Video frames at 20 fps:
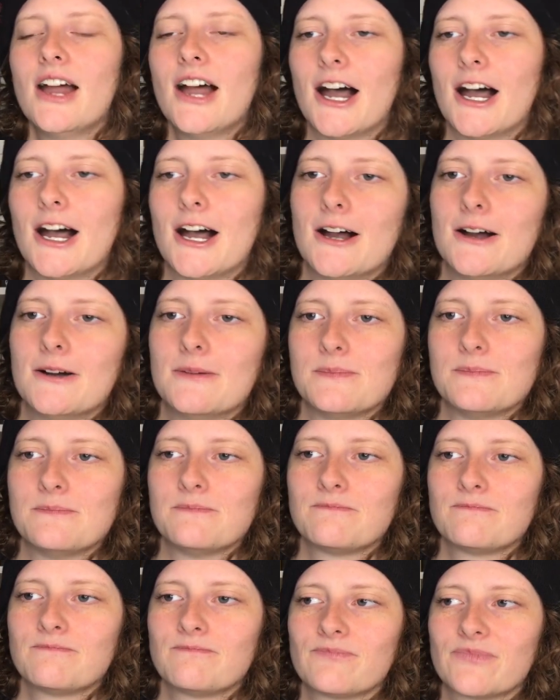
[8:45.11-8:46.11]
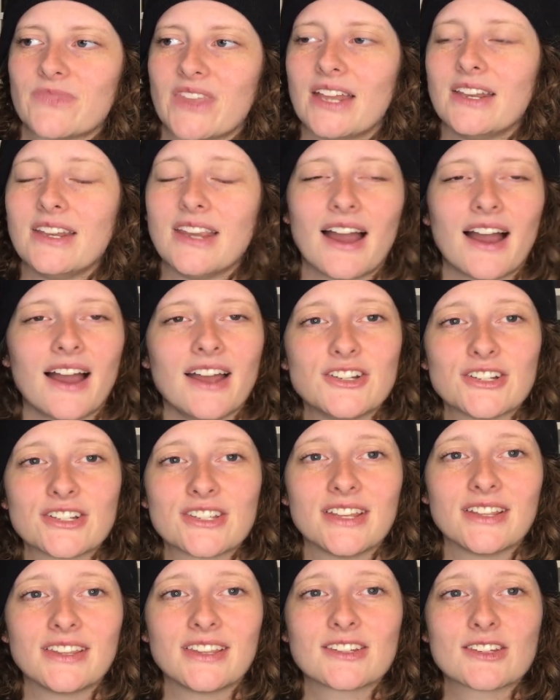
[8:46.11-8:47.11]
Um, and yeah, I just
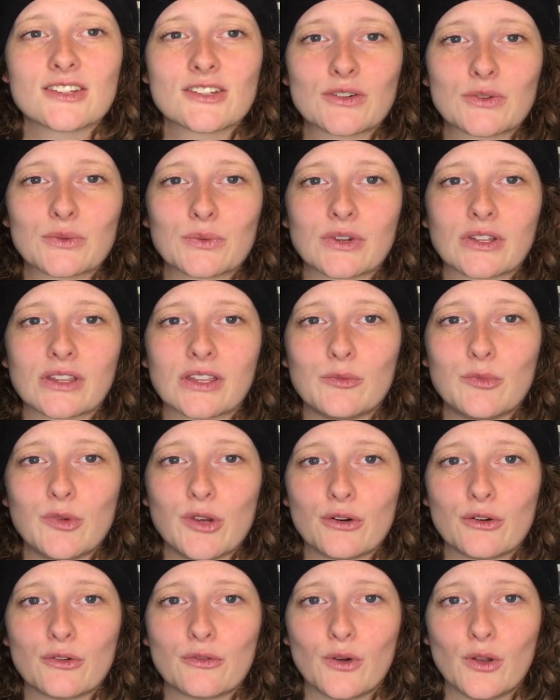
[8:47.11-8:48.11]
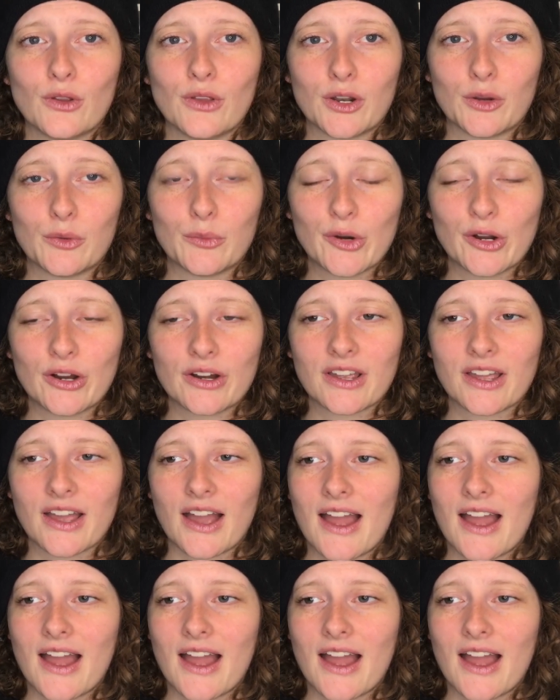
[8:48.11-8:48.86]
think this is a really beautiful little book.